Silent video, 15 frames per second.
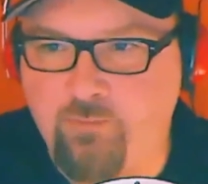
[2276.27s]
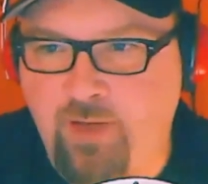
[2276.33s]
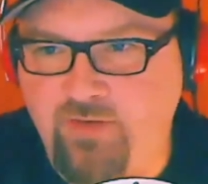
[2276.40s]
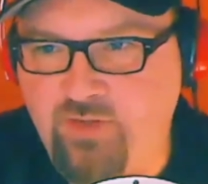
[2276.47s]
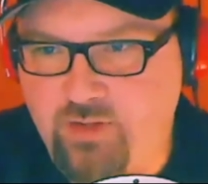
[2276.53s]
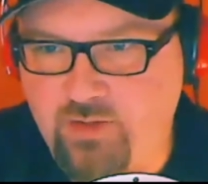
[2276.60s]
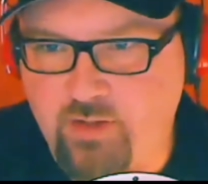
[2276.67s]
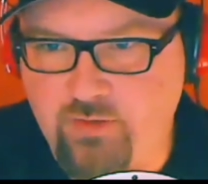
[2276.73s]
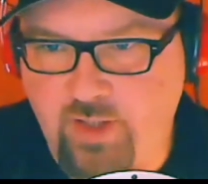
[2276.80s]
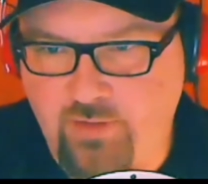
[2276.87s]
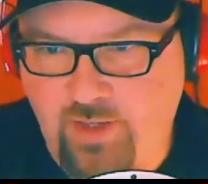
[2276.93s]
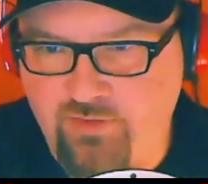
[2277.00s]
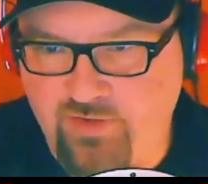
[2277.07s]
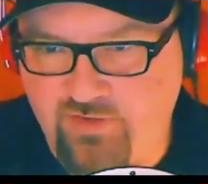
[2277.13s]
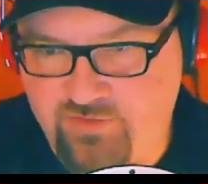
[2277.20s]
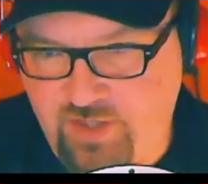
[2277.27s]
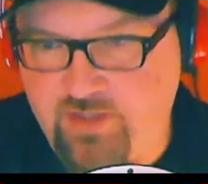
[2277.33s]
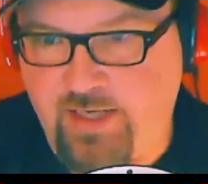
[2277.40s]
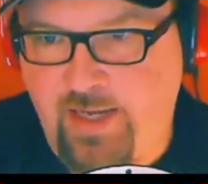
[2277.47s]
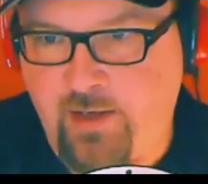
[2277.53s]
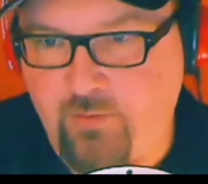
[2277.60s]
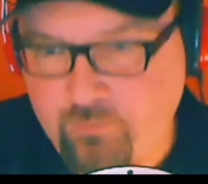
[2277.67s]
basically the sit
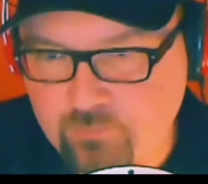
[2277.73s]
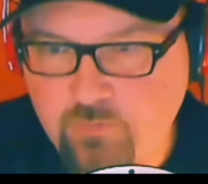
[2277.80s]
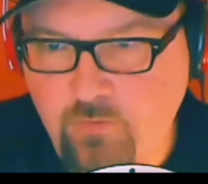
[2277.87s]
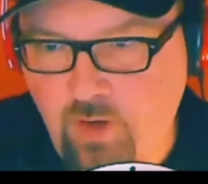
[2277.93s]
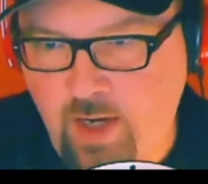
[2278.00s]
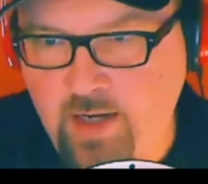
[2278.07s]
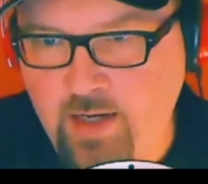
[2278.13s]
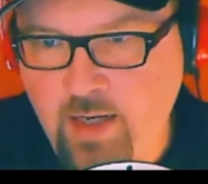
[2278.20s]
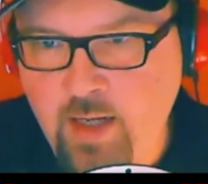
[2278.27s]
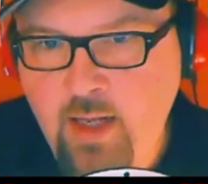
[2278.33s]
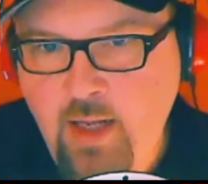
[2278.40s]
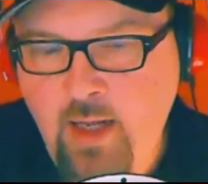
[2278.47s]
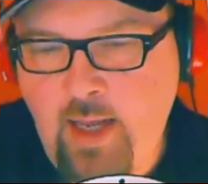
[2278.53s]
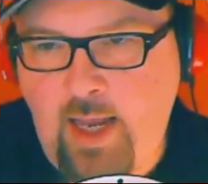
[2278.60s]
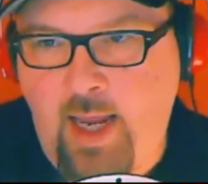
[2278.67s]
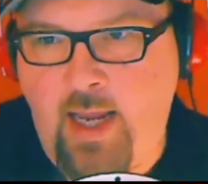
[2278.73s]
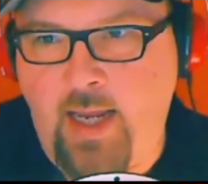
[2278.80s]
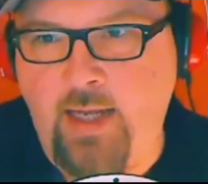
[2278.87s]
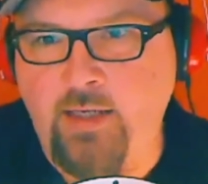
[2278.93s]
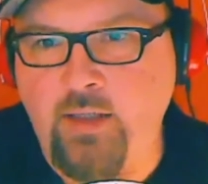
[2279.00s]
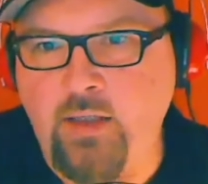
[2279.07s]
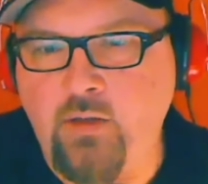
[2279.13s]
down, right?
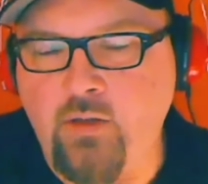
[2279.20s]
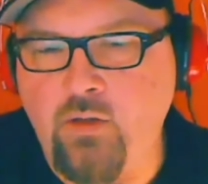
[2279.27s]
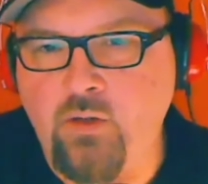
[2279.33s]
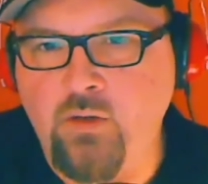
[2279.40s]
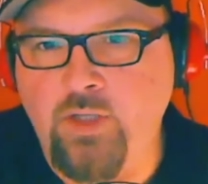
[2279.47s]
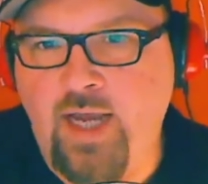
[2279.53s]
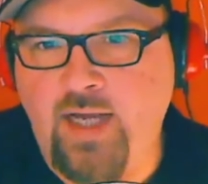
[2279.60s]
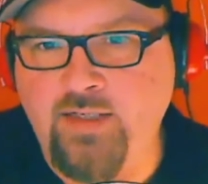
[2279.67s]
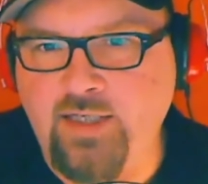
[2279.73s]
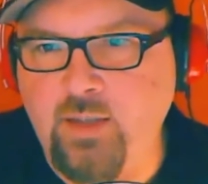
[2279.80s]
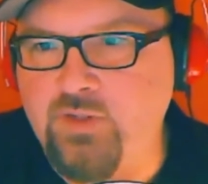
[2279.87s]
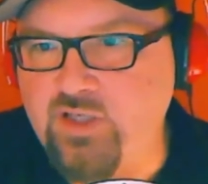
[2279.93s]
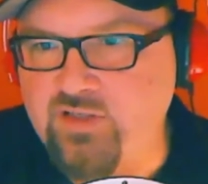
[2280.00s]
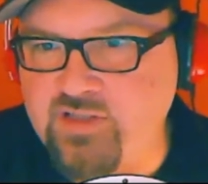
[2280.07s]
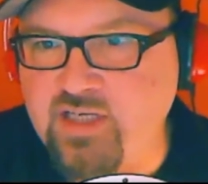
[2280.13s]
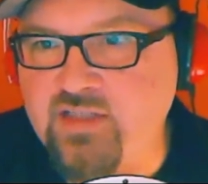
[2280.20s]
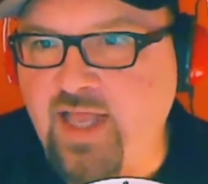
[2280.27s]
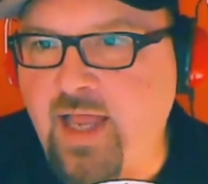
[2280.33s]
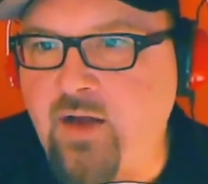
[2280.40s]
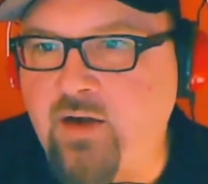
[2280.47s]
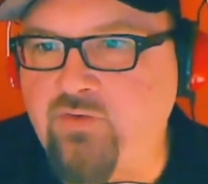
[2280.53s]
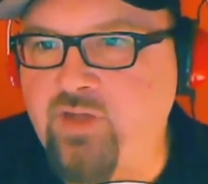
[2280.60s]
And the idea with the sit down